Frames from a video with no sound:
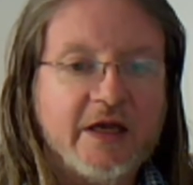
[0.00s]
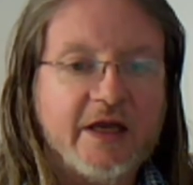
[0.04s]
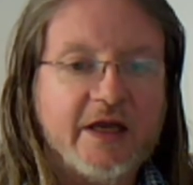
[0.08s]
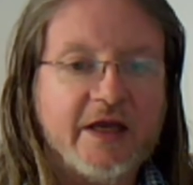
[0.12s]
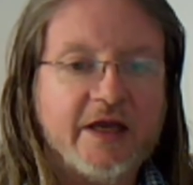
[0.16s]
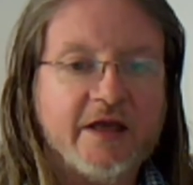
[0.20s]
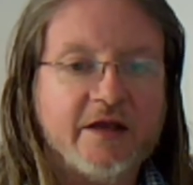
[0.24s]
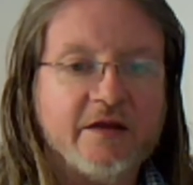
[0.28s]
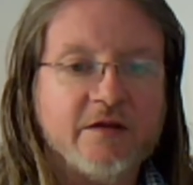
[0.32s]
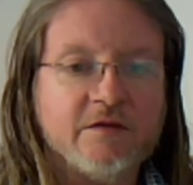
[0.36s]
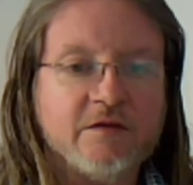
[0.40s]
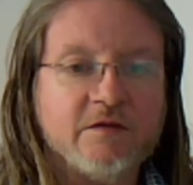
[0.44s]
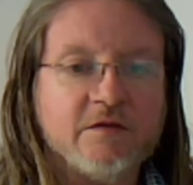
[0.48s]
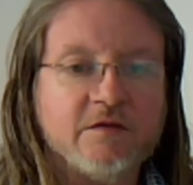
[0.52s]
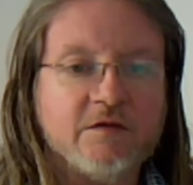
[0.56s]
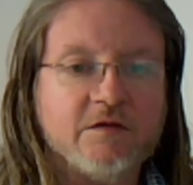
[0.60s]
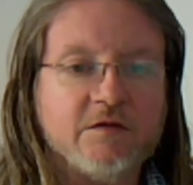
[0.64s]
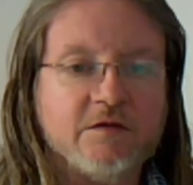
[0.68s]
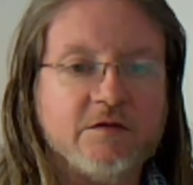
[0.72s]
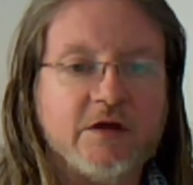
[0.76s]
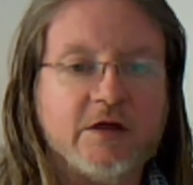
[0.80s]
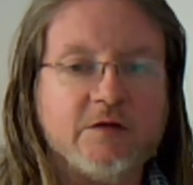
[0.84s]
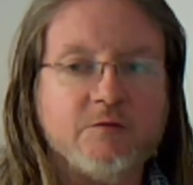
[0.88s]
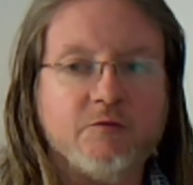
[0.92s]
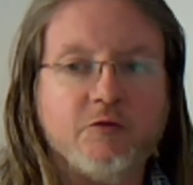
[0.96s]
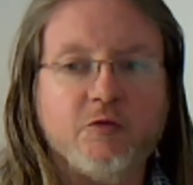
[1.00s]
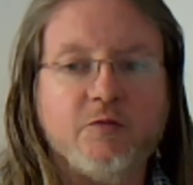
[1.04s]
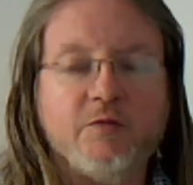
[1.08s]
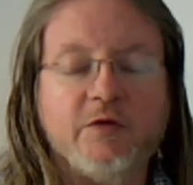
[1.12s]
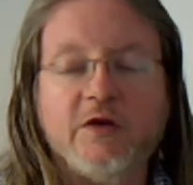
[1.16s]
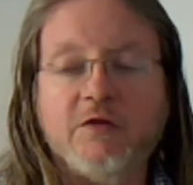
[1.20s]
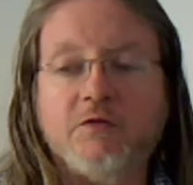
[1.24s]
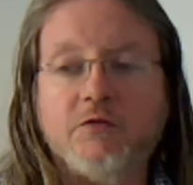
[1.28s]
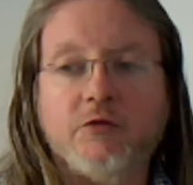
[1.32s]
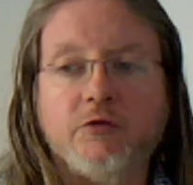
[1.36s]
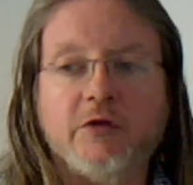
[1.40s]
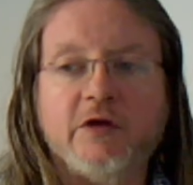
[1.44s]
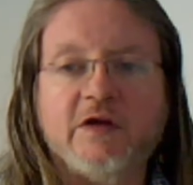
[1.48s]
And that would be,
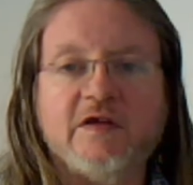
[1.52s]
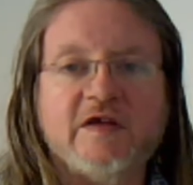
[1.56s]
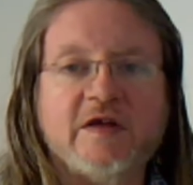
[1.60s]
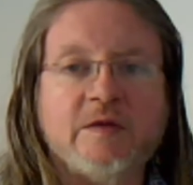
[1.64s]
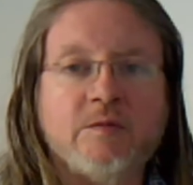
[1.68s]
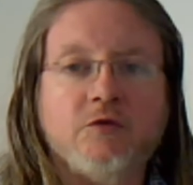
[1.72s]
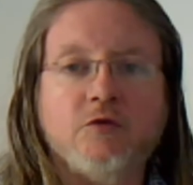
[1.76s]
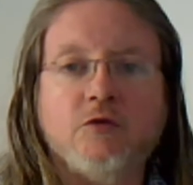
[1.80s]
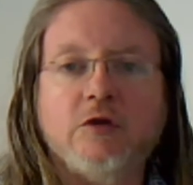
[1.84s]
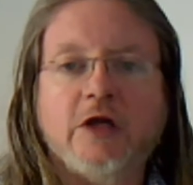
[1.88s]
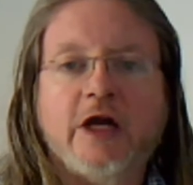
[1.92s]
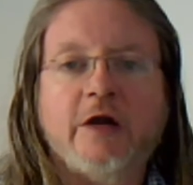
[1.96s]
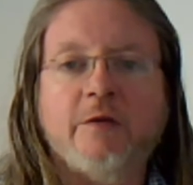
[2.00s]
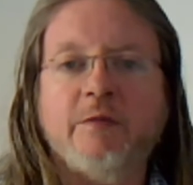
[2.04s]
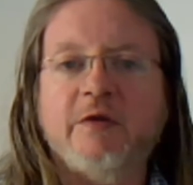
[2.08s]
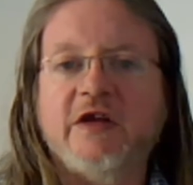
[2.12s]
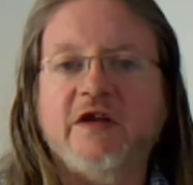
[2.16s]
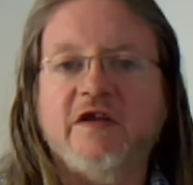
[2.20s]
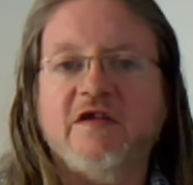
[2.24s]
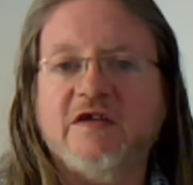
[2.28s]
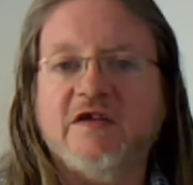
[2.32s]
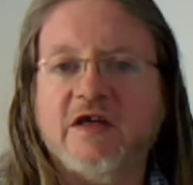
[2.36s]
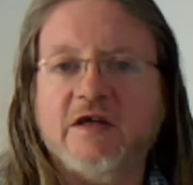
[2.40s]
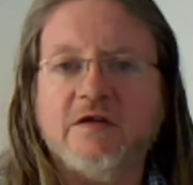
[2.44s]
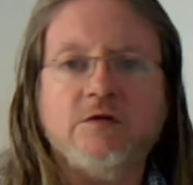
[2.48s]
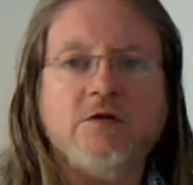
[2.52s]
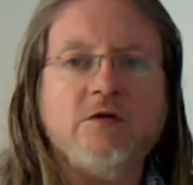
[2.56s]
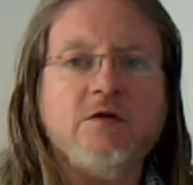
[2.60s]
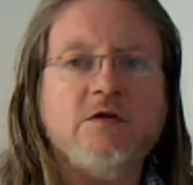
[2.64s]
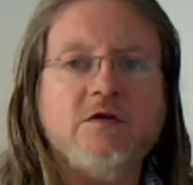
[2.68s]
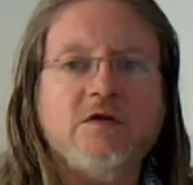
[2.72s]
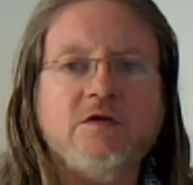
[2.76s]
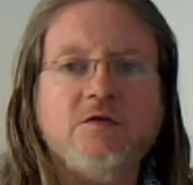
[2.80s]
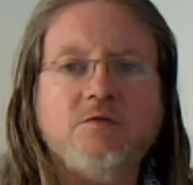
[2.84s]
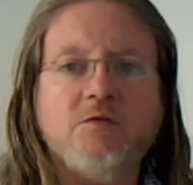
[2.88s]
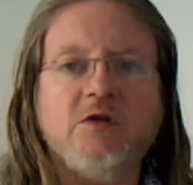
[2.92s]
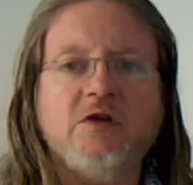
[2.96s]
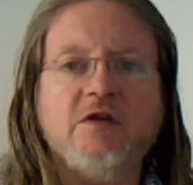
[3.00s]
for example, how many
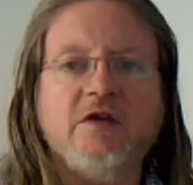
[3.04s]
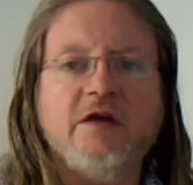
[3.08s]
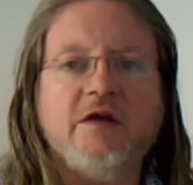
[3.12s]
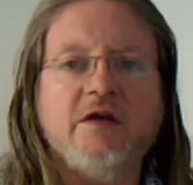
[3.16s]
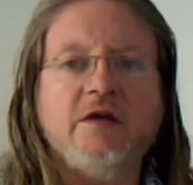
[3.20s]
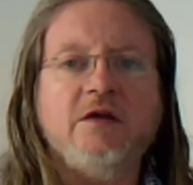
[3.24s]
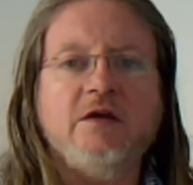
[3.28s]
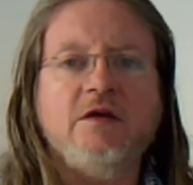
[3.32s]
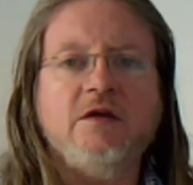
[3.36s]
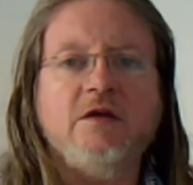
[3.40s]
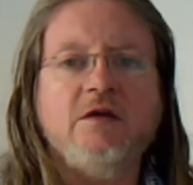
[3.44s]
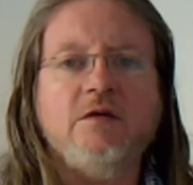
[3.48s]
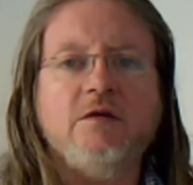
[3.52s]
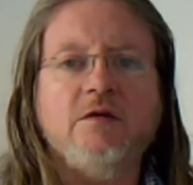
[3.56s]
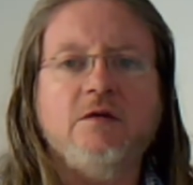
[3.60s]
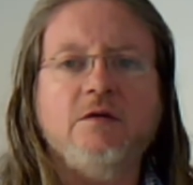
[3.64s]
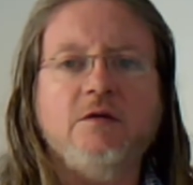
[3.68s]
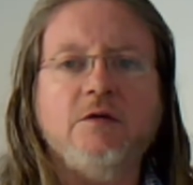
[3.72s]
sectors will they